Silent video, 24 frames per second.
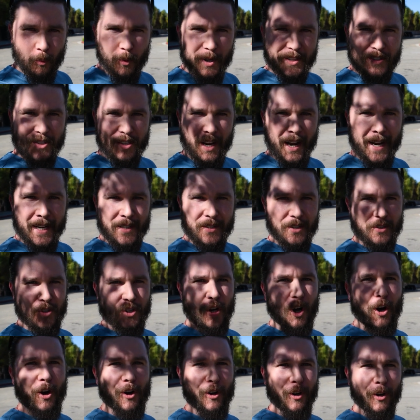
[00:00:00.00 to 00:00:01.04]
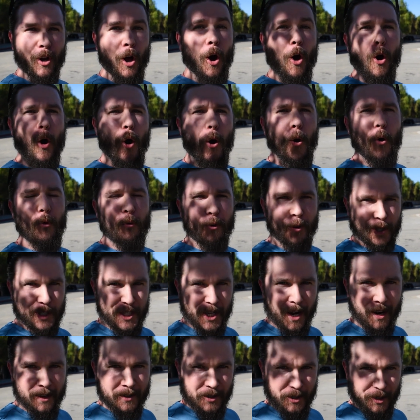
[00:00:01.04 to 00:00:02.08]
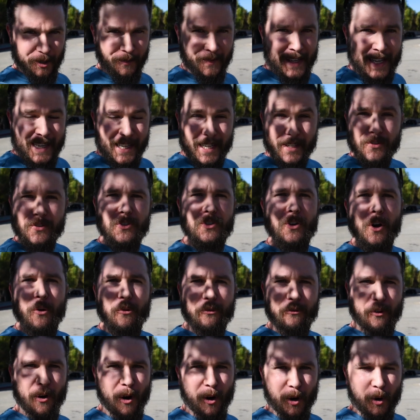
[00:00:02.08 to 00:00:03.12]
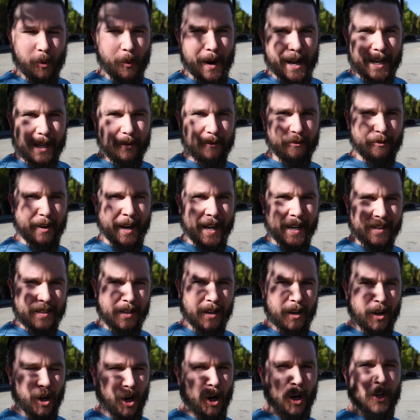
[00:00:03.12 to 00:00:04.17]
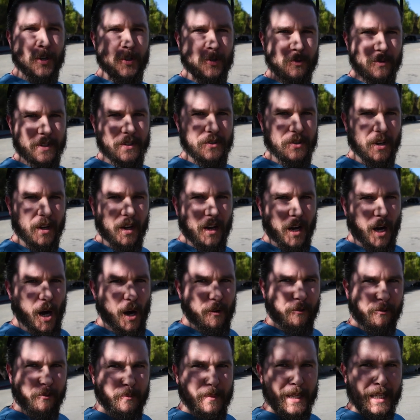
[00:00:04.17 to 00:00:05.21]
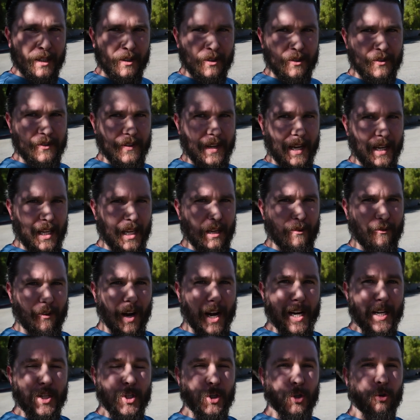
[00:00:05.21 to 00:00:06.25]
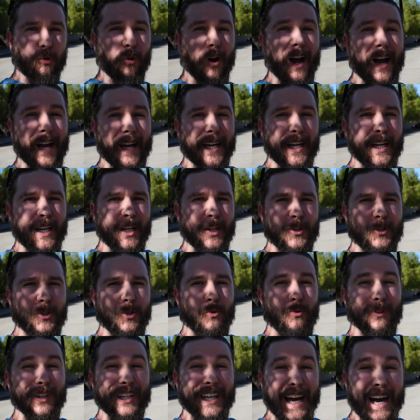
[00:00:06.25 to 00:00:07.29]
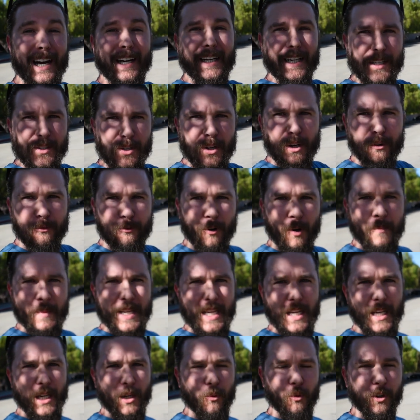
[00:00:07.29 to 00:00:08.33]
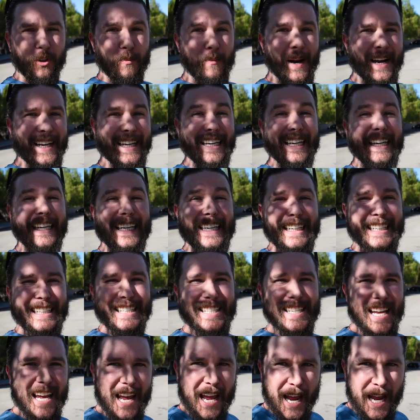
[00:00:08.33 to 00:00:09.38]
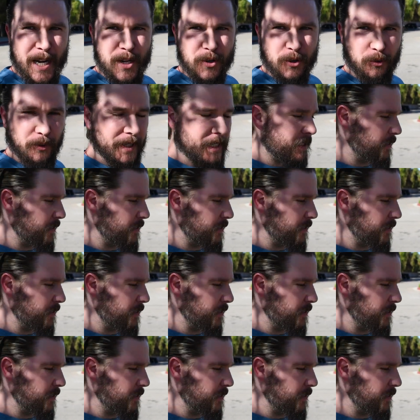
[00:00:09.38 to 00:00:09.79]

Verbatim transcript: what scientists call over yonder. It's so far away, in fact, hundreds of meters, that if I try to lock it from here with my keyless entry